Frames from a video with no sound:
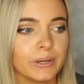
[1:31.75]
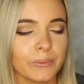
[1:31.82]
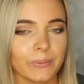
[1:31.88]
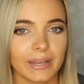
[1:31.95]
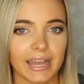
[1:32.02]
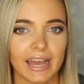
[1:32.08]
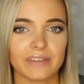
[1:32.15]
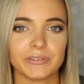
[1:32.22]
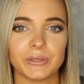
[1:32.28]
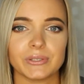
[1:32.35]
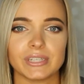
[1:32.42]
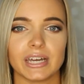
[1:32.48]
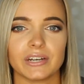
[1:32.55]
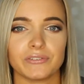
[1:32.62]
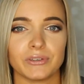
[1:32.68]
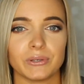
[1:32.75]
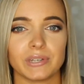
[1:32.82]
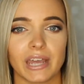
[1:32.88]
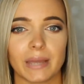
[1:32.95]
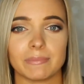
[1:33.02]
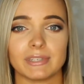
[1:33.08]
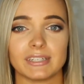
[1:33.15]
We have used that a few
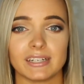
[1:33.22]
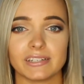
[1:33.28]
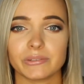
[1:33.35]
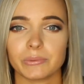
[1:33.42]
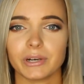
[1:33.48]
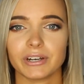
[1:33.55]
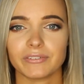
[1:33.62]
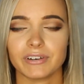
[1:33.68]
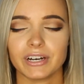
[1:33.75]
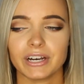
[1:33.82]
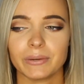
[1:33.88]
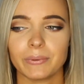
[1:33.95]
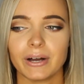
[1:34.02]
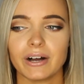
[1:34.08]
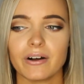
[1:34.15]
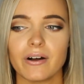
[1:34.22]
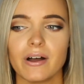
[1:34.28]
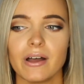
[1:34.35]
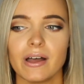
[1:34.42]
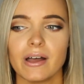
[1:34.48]
times. It does work very well.